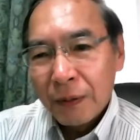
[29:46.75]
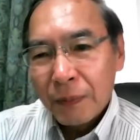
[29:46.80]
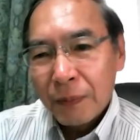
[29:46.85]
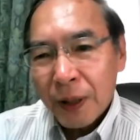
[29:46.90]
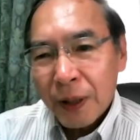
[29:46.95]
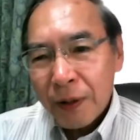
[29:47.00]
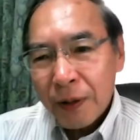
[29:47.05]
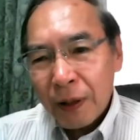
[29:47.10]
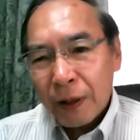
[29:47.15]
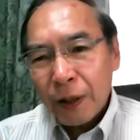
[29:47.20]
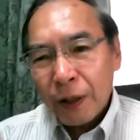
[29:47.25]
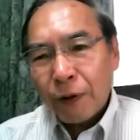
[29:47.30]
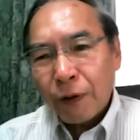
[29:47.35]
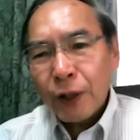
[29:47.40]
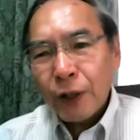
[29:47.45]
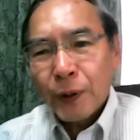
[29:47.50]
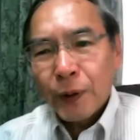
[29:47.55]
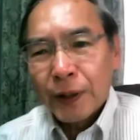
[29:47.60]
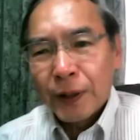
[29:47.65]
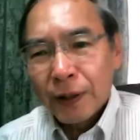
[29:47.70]
But they are
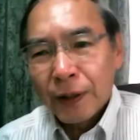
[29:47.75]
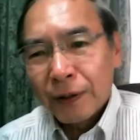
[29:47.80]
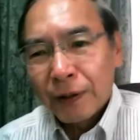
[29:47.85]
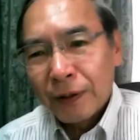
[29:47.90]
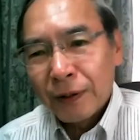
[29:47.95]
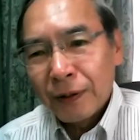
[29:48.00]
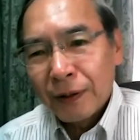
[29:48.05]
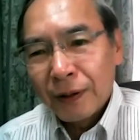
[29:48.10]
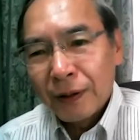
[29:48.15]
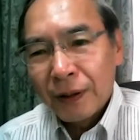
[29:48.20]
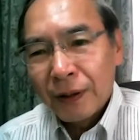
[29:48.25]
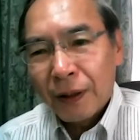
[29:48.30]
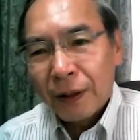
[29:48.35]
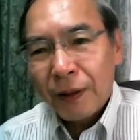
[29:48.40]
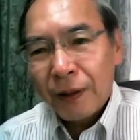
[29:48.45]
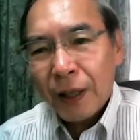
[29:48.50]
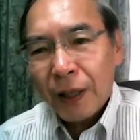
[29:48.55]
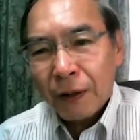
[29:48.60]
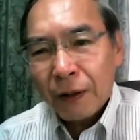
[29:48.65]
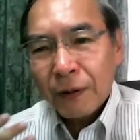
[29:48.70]
evaluated
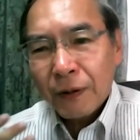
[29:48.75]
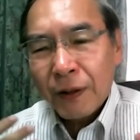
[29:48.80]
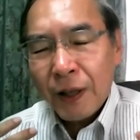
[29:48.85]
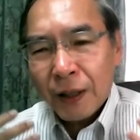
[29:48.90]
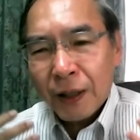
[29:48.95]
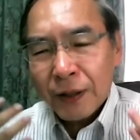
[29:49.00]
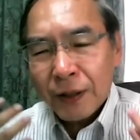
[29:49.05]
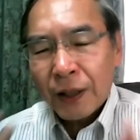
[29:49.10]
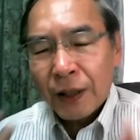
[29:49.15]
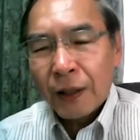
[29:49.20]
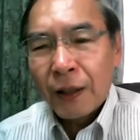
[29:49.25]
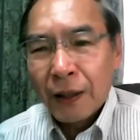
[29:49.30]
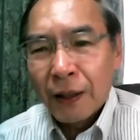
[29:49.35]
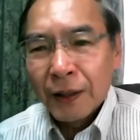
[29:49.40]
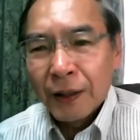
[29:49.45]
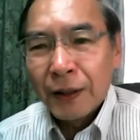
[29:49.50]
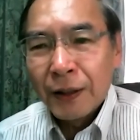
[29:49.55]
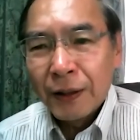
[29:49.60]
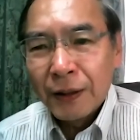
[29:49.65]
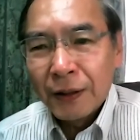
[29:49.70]
and they get a
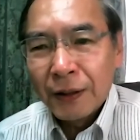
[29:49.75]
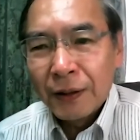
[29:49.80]
salary,